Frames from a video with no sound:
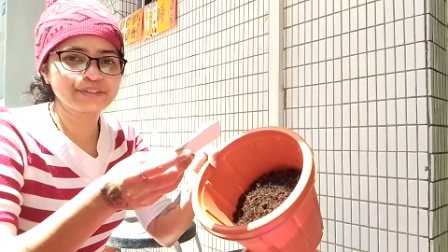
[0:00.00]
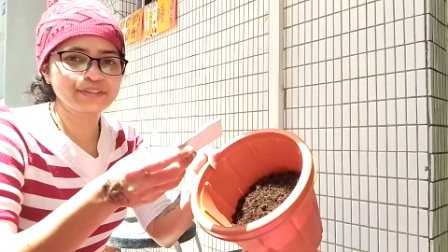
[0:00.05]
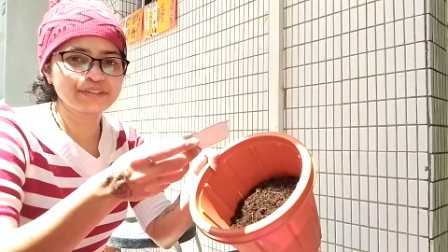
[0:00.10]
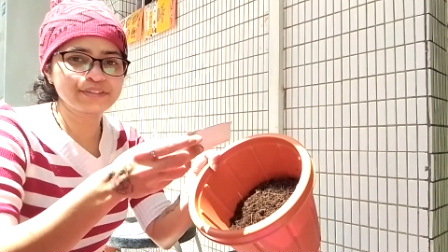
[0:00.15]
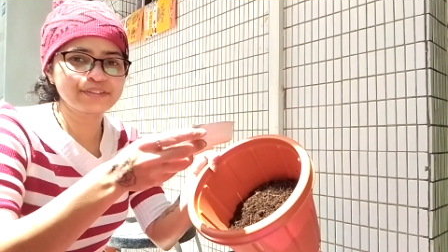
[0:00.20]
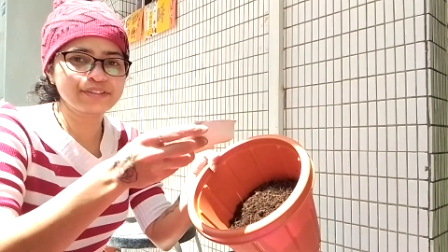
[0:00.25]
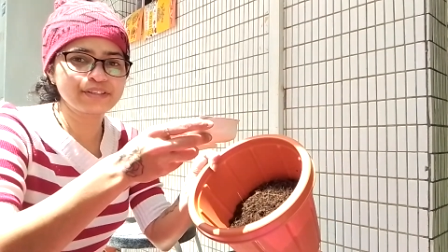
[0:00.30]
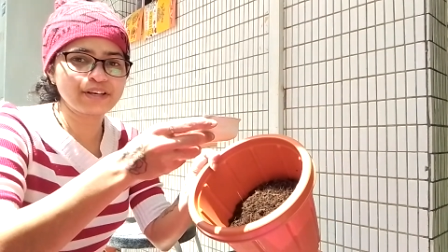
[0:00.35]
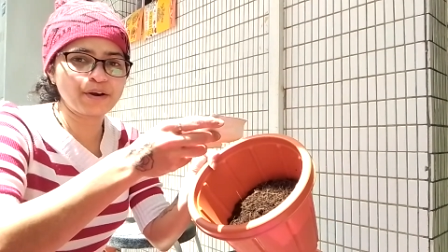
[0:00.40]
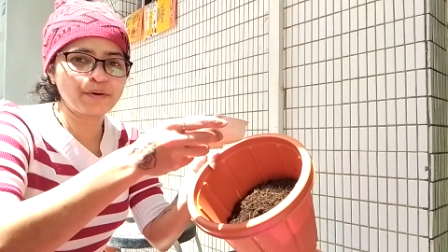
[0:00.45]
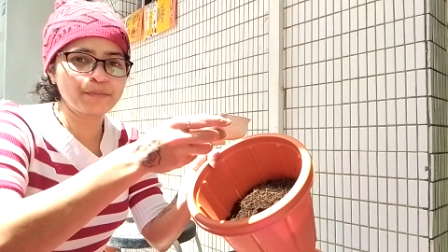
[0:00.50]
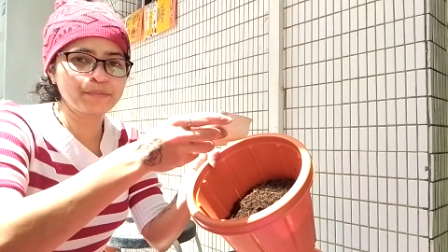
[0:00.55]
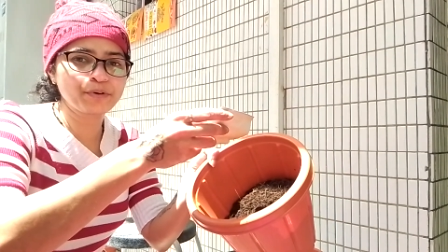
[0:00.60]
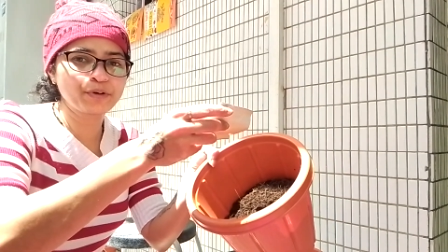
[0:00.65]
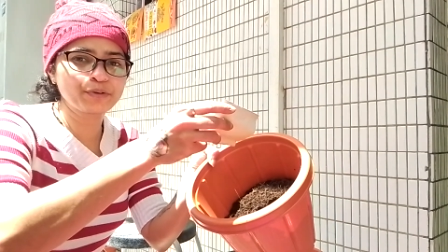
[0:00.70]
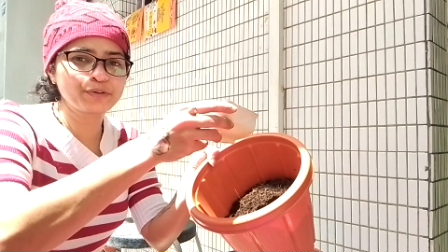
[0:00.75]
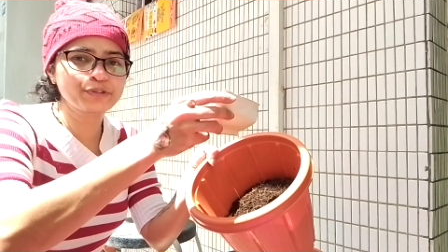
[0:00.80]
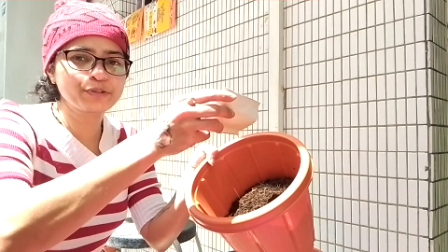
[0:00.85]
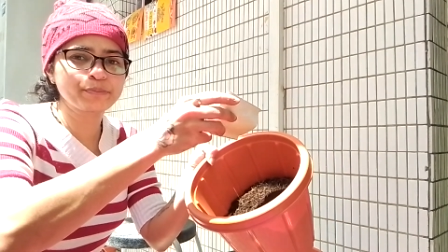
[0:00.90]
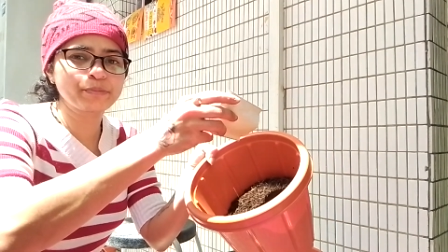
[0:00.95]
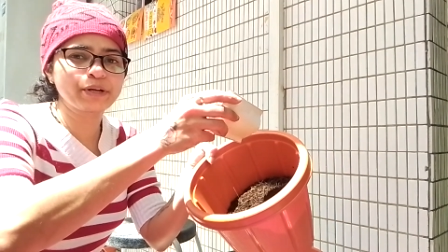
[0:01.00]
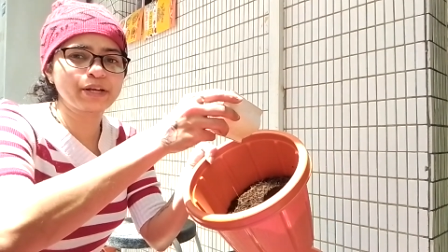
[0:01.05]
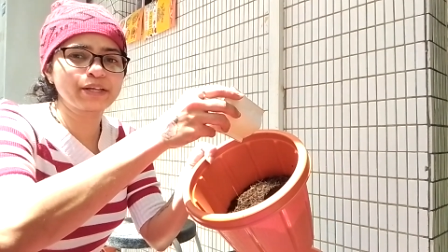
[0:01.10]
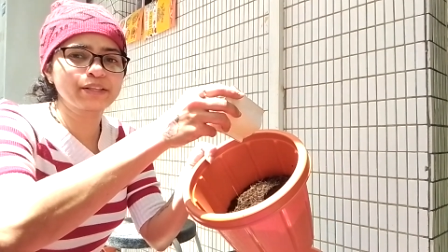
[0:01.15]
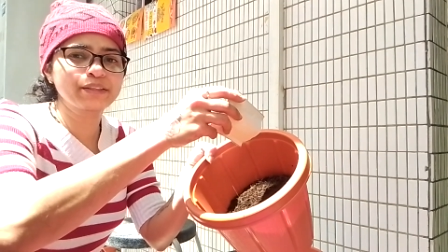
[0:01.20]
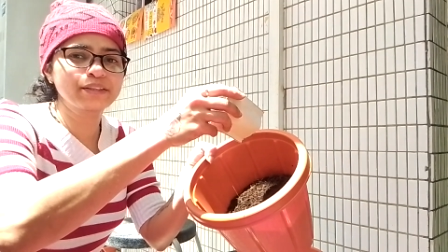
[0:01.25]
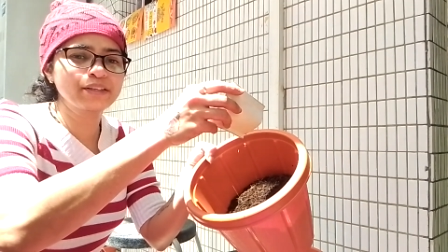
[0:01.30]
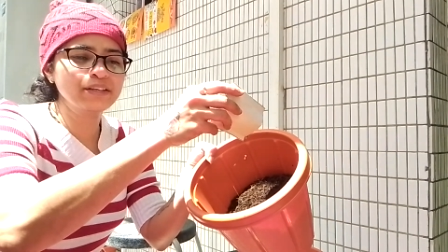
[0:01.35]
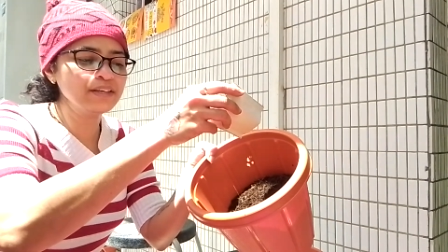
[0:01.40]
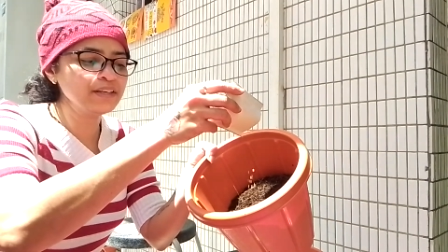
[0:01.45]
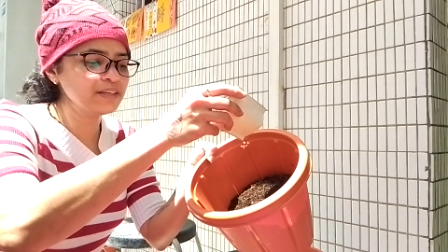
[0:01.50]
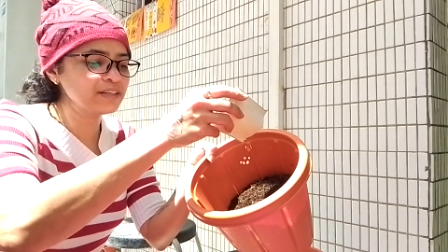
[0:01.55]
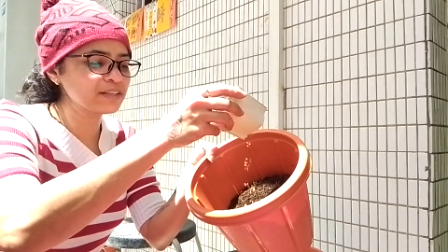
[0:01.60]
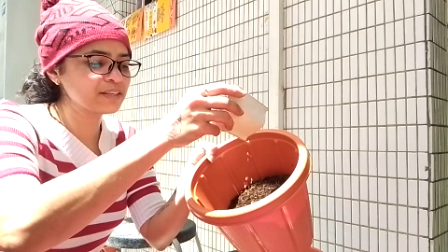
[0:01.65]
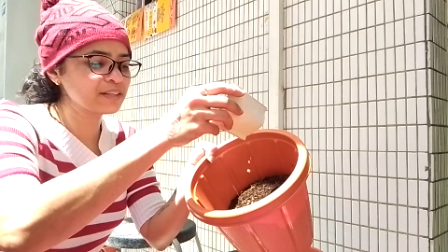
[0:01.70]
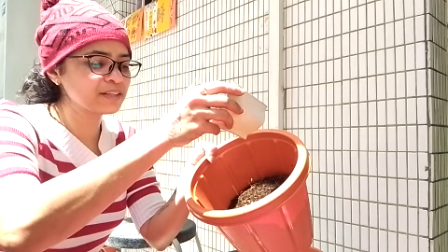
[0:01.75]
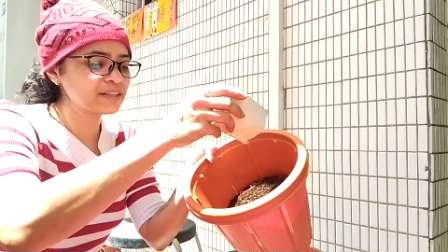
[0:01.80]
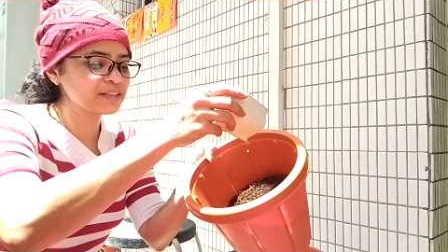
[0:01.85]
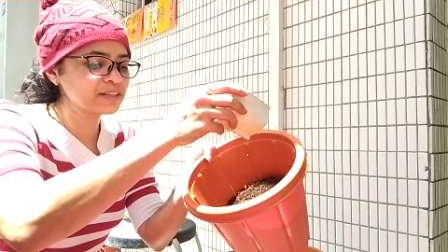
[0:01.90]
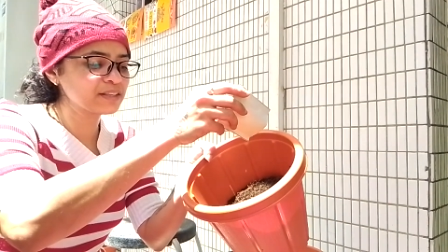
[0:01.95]
This is how I'm going to spread the
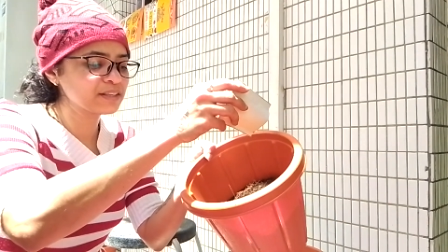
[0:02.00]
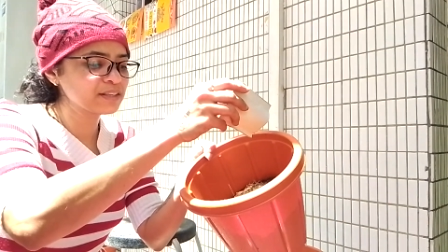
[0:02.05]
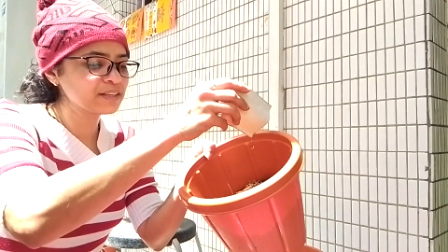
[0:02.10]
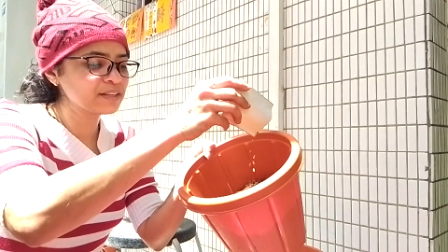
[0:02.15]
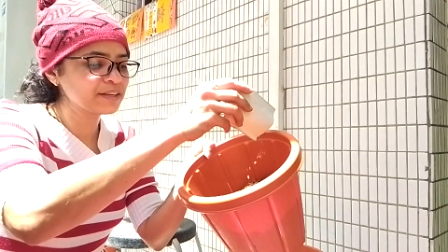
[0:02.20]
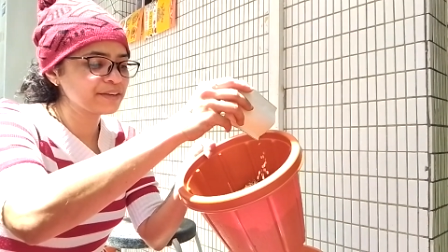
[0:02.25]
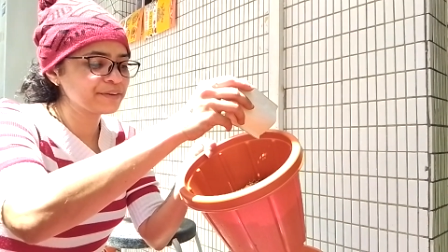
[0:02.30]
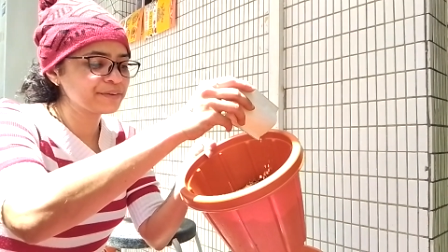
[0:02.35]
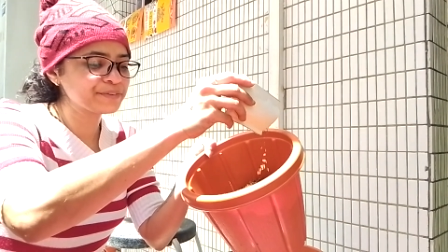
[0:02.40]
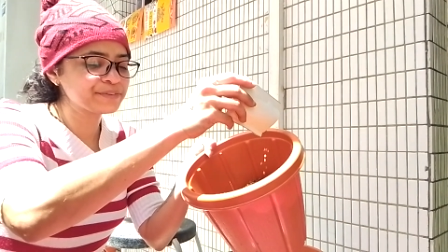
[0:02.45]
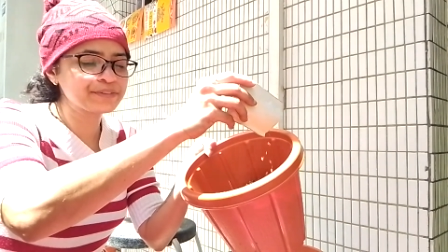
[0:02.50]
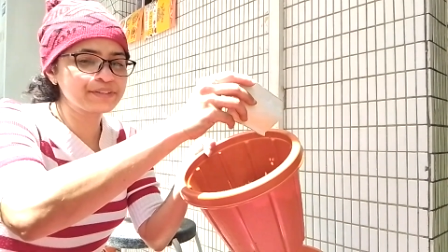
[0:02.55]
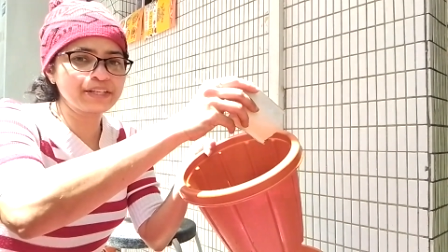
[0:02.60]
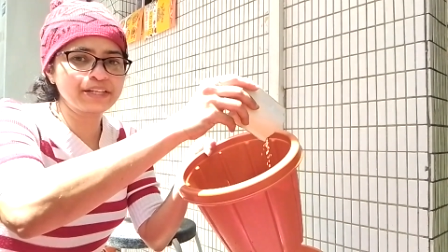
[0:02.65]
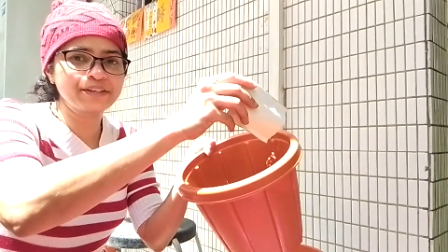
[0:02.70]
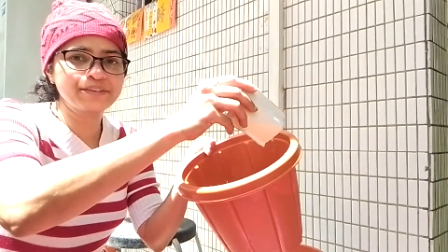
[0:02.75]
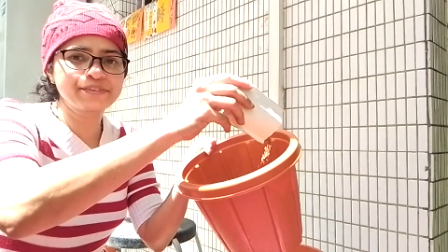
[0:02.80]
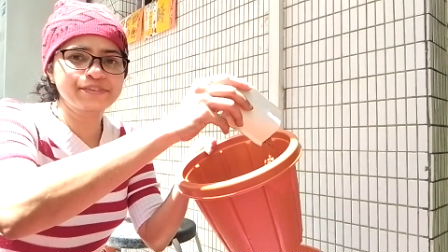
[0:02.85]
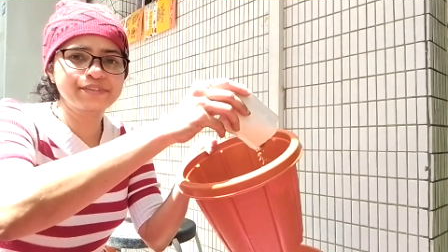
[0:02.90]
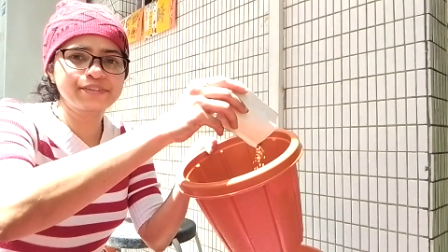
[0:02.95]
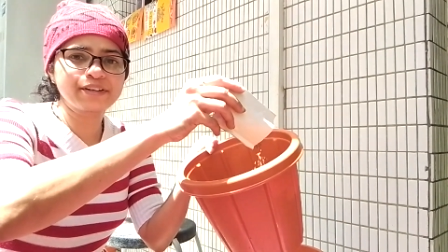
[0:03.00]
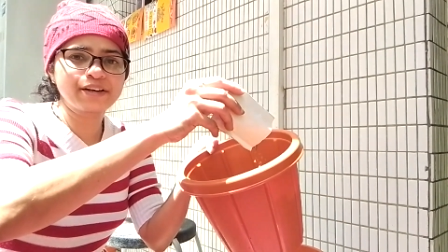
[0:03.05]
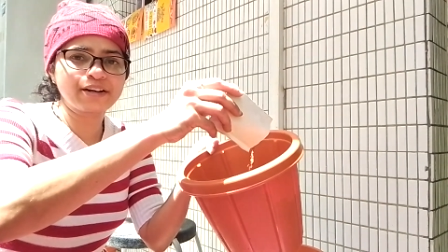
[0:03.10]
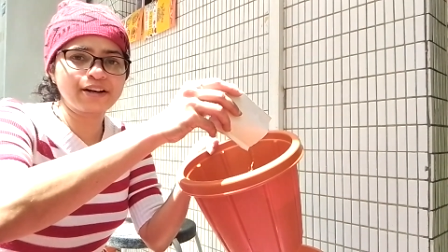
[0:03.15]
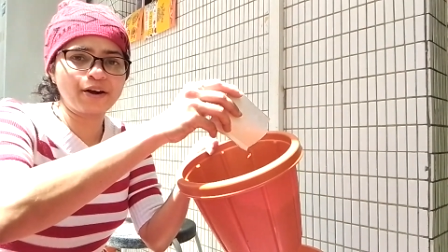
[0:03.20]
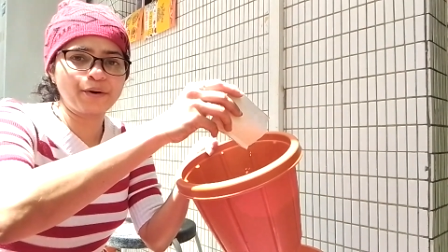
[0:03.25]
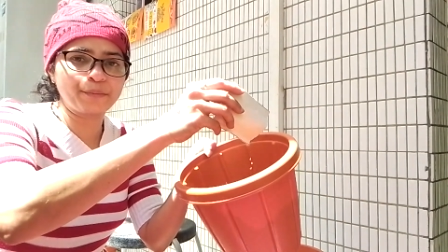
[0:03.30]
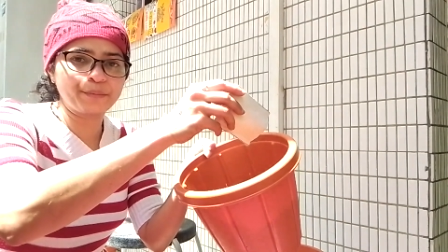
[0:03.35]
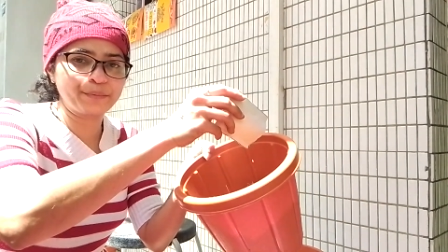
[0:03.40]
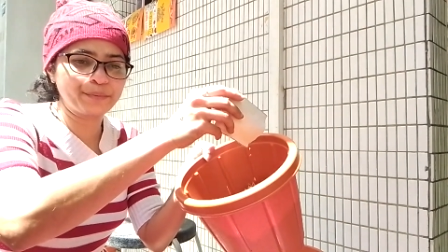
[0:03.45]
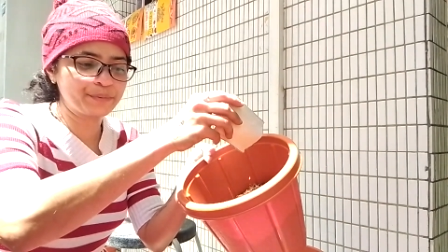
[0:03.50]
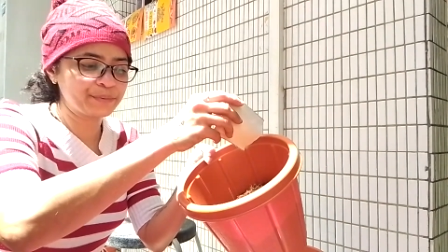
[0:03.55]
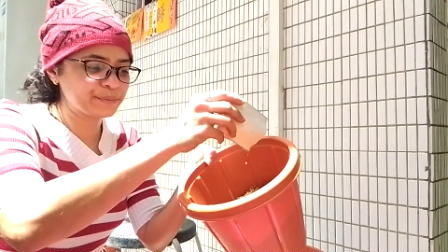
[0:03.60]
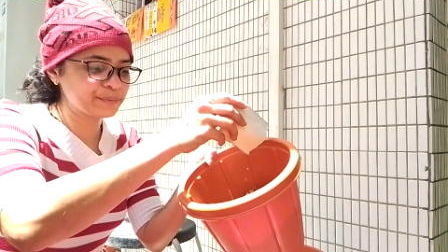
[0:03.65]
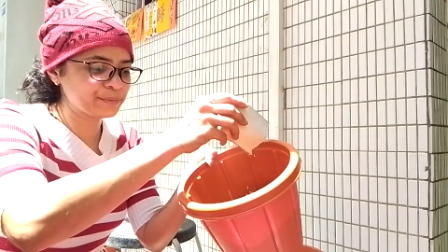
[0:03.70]
seeds around.